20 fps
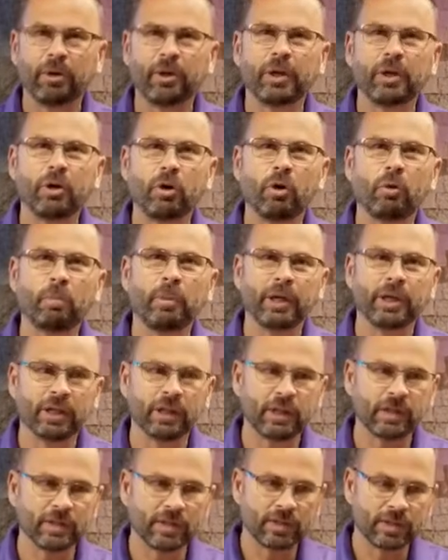really hoping
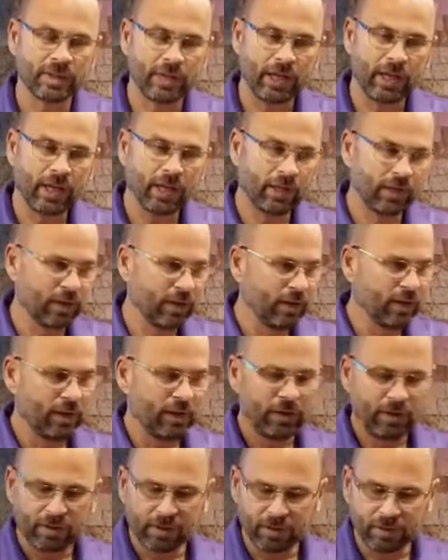is that
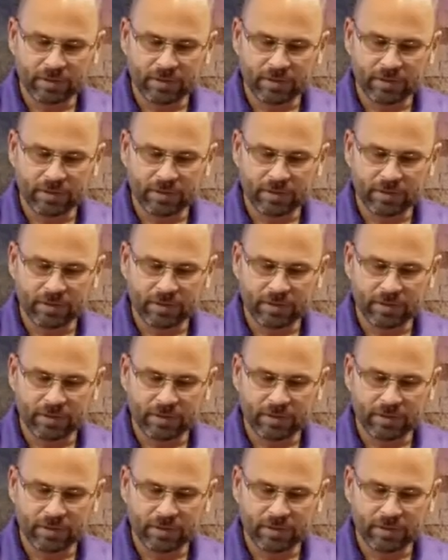the